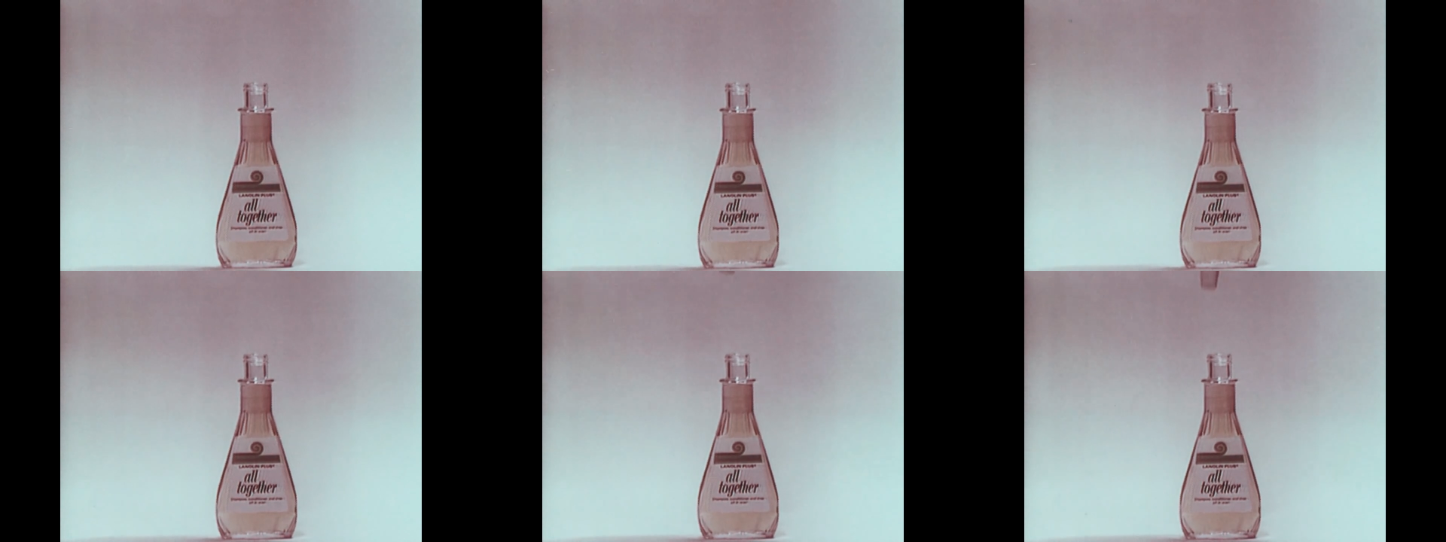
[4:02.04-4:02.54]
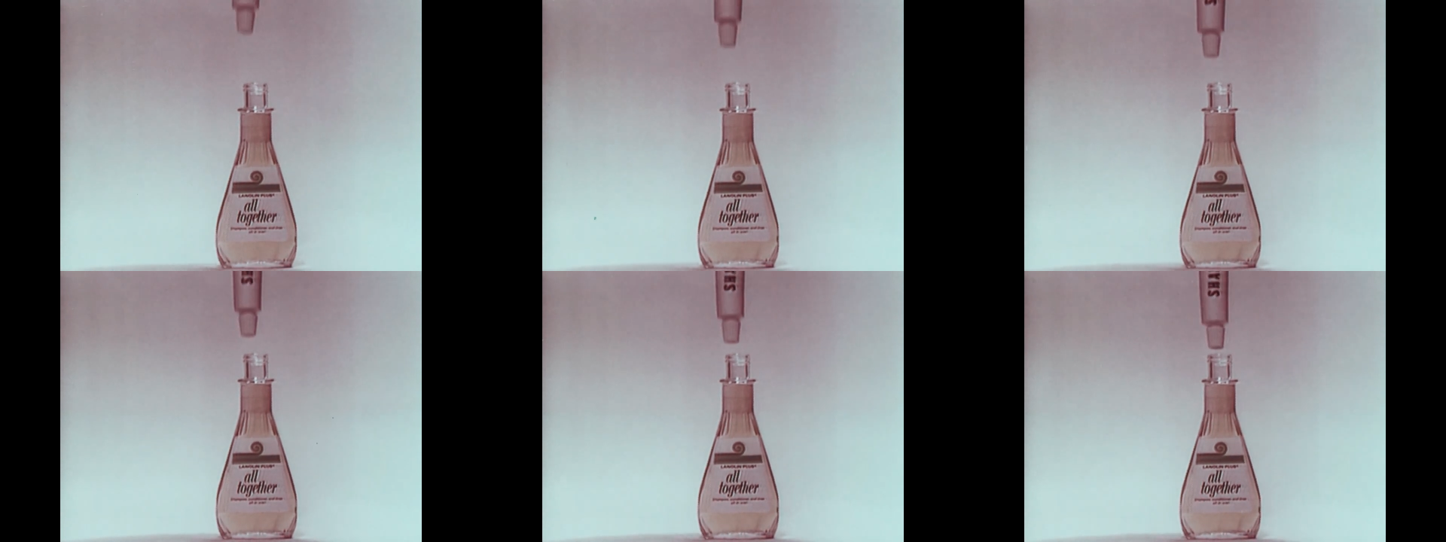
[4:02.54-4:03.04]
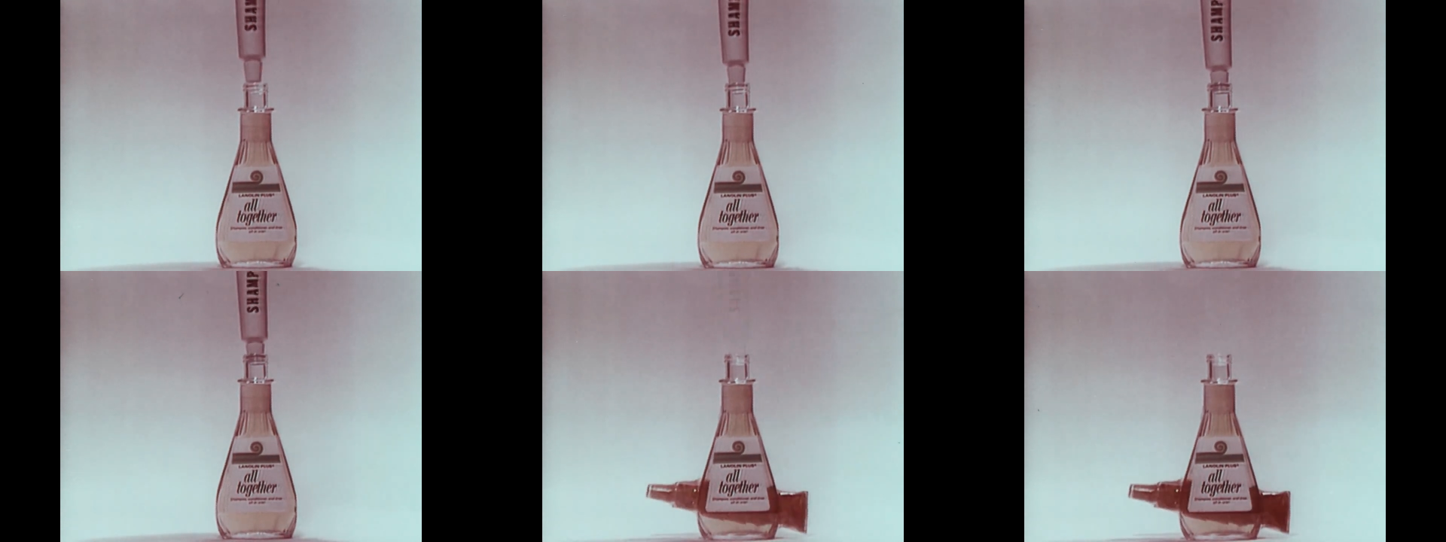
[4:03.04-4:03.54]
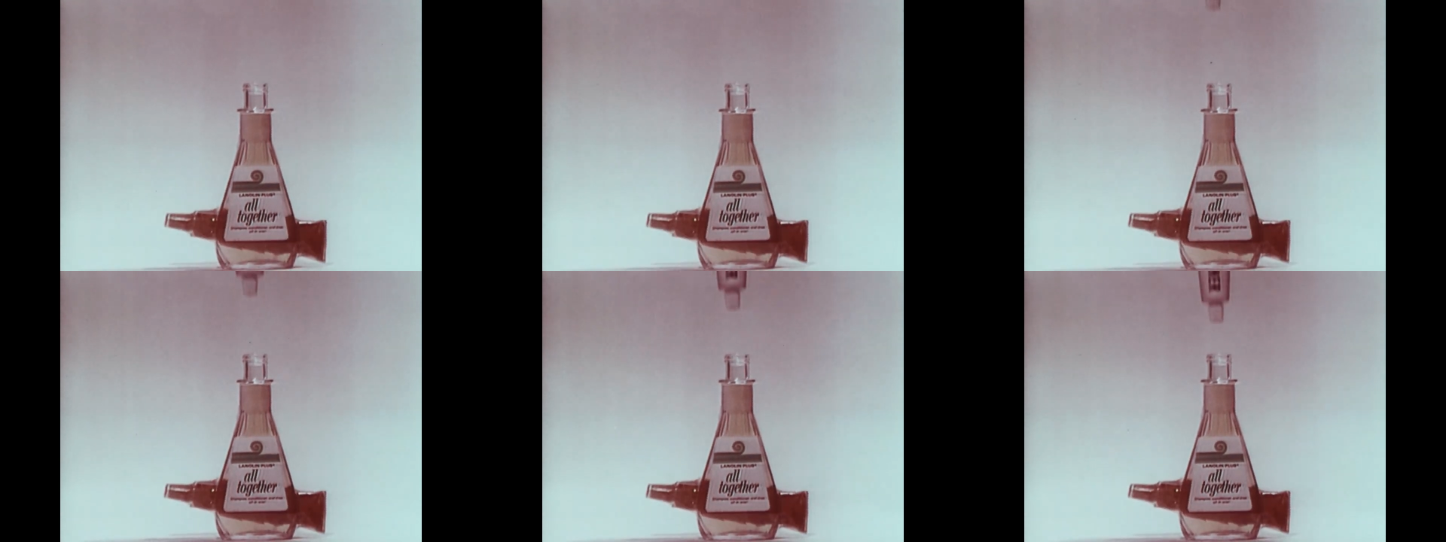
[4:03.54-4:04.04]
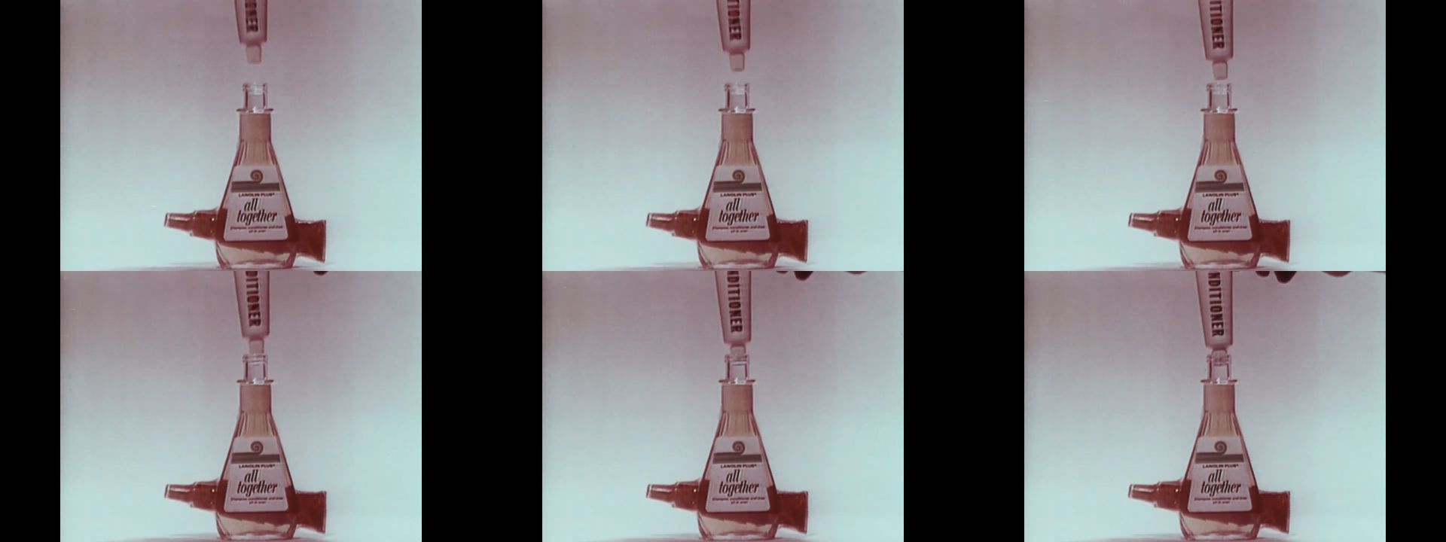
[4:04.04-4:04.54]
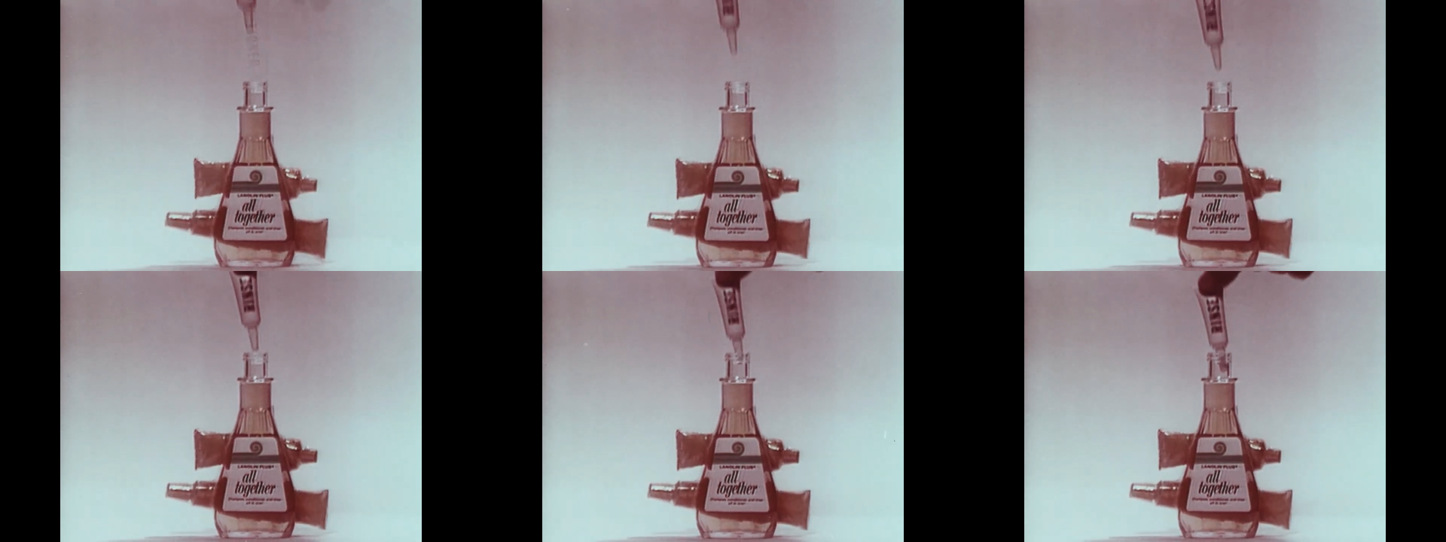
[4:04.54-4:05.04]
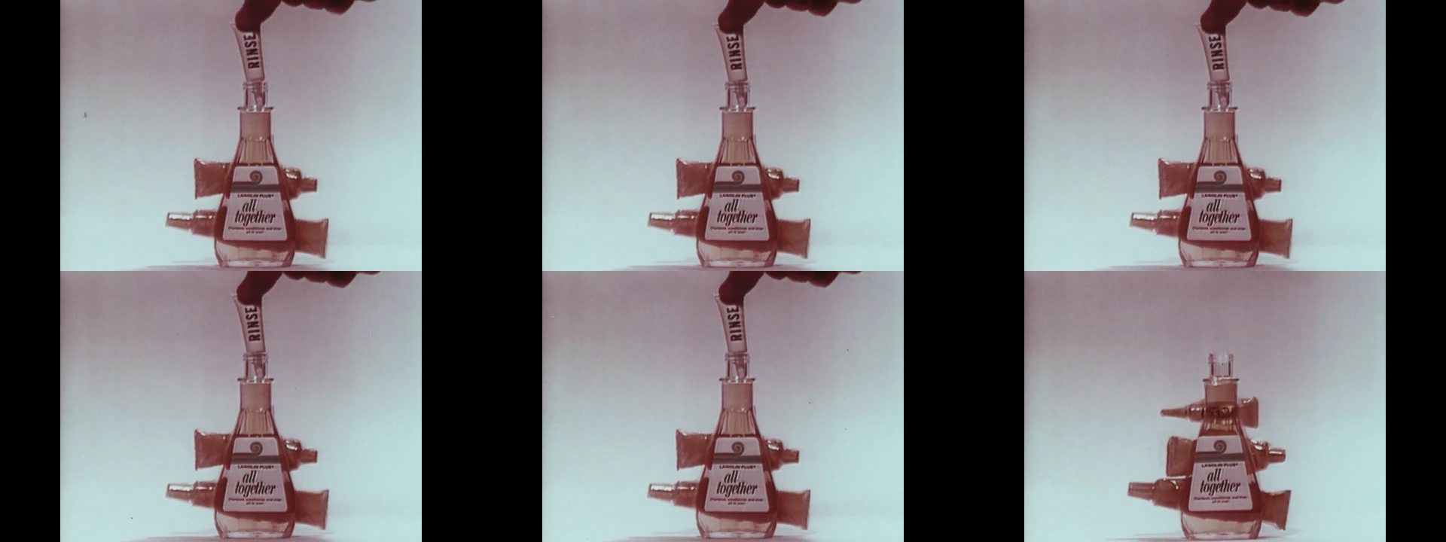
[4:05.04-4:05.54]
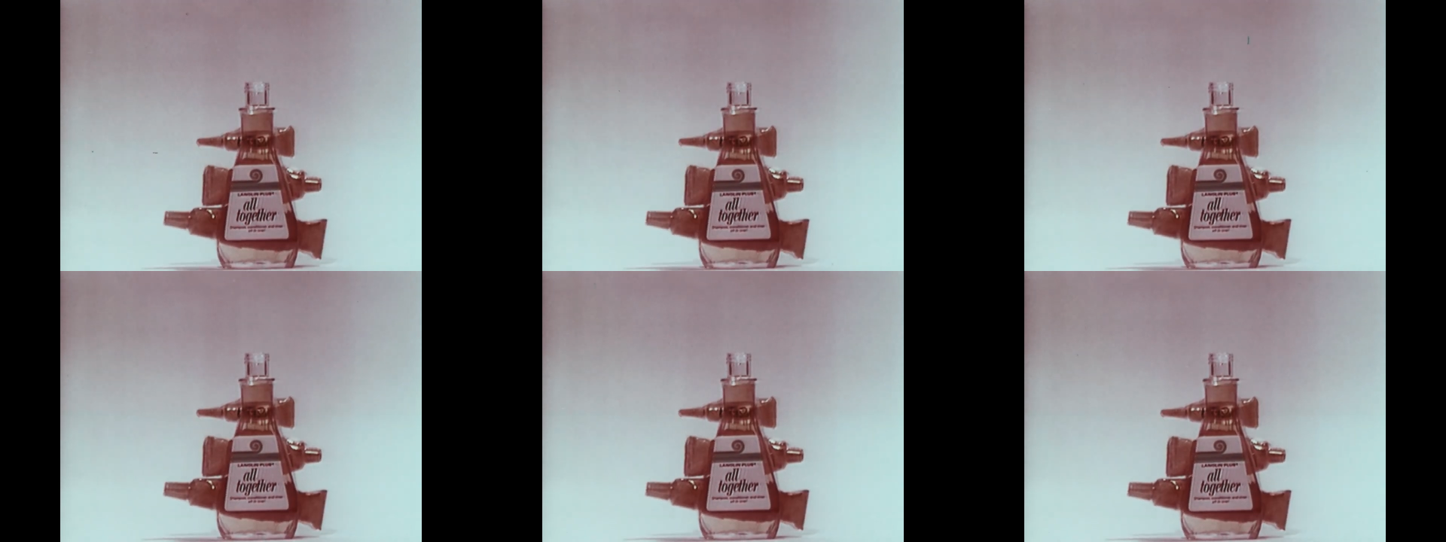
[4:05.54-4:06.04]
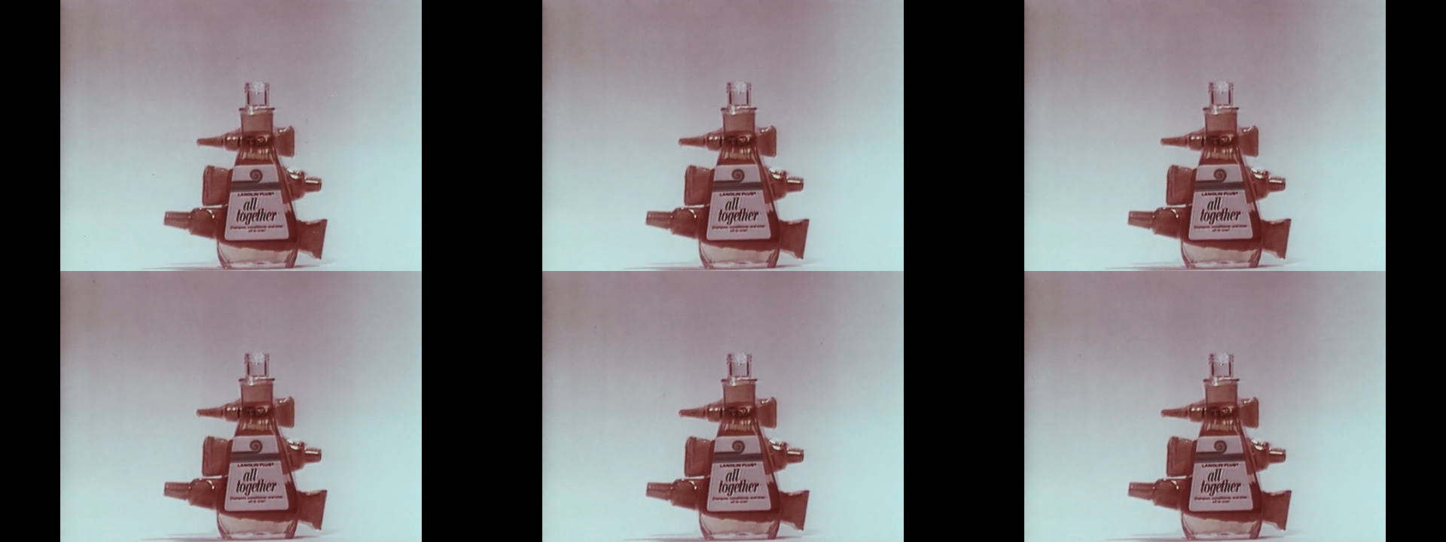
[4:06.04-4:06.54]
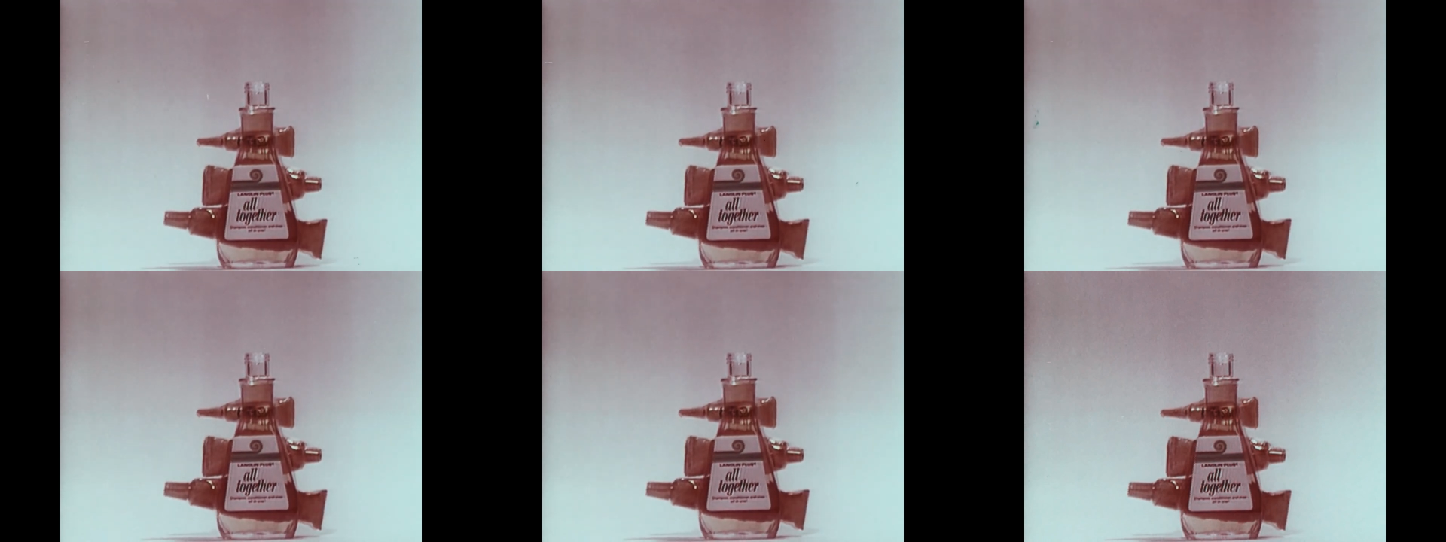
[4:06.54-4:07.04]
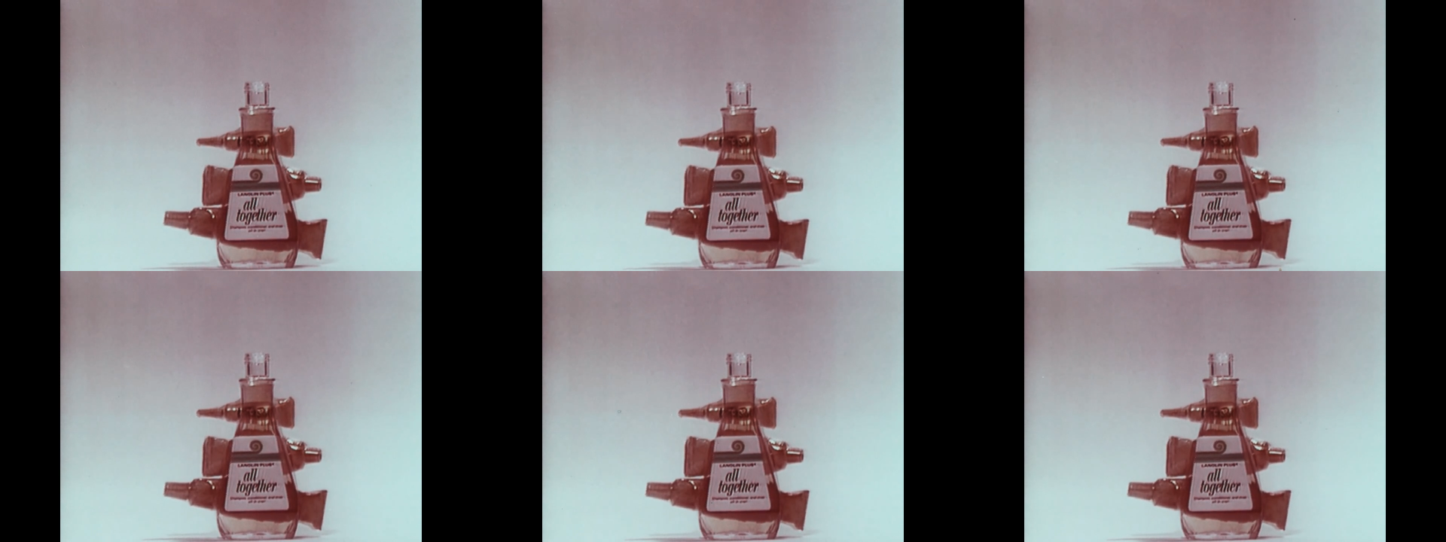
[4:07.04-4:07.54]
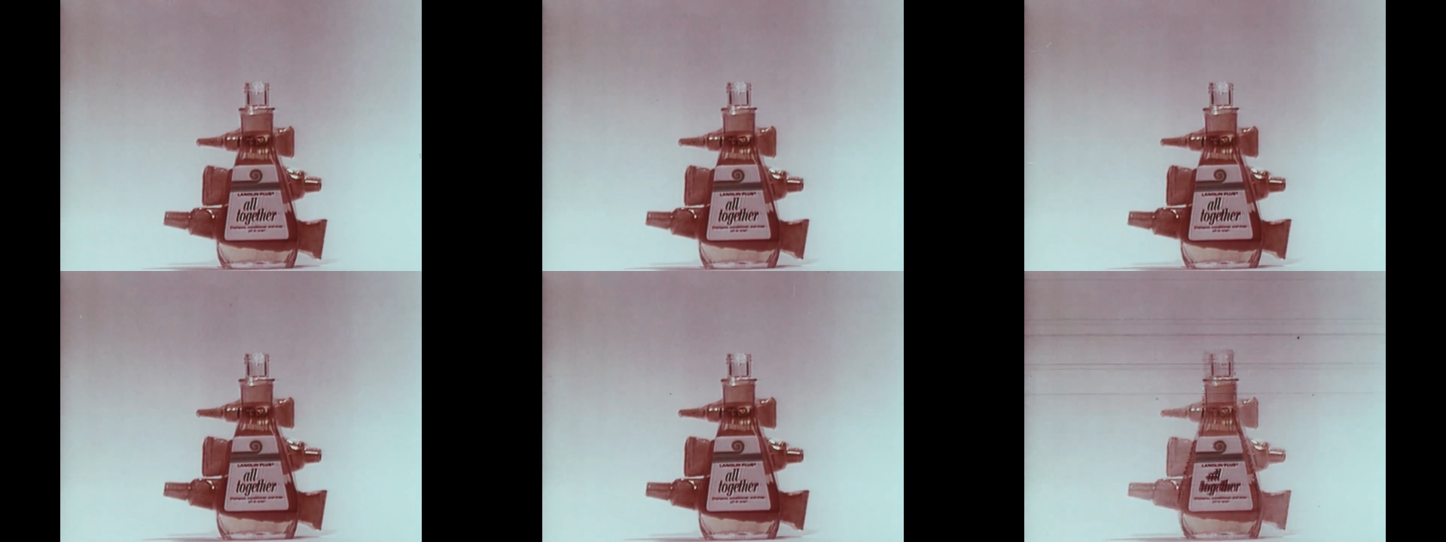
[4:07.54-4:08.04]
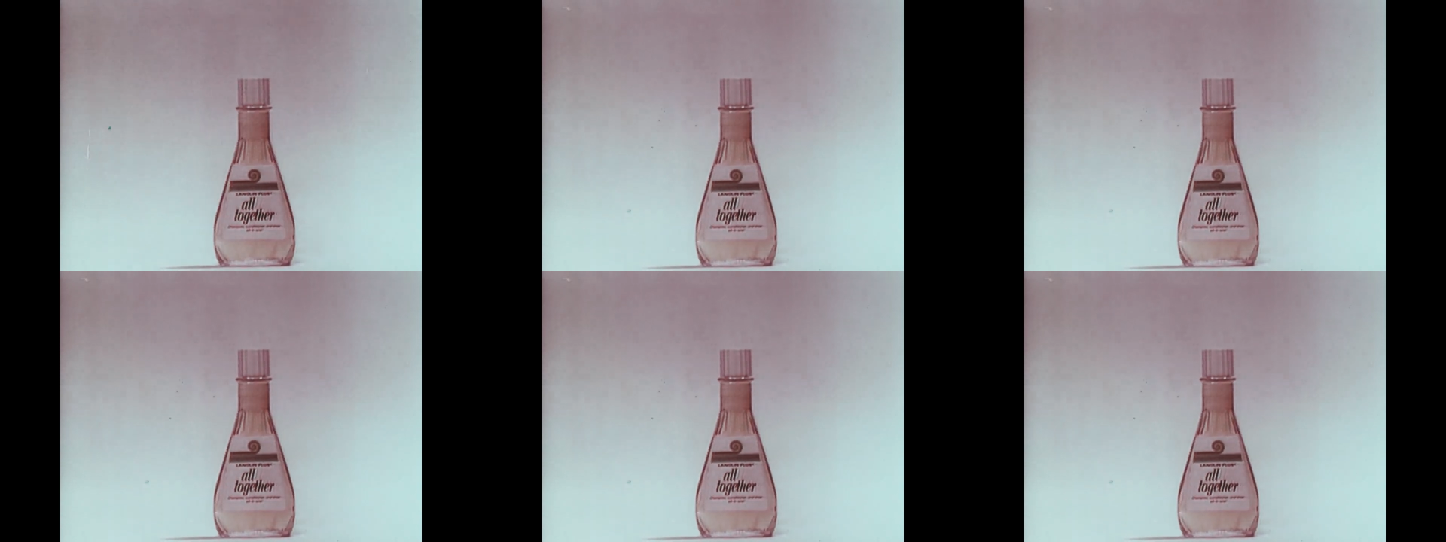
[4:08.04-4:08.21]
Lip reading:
(no speaker visible)